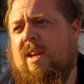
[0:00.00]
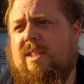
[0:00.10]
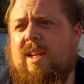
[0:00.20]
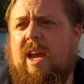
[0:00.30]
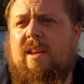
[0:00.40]

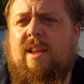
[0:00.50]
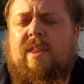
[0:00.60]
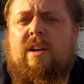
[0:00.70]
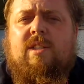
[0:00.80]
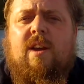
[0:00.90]
saying that
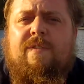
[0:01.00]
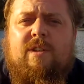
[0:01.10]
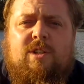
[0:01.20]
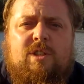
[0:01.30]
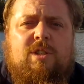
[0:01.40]
their stuff
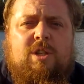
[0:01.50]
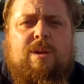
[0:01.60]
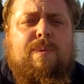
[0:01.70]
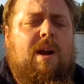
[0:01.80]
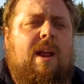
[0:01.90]
is just
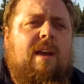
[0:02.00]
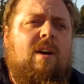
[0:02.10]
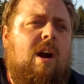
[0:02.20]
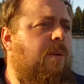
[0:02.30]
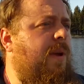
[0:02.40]
cheap internet
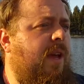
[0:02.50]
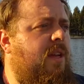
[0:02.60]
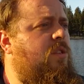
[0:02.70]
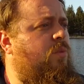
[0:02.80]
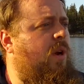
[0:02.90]
garbage,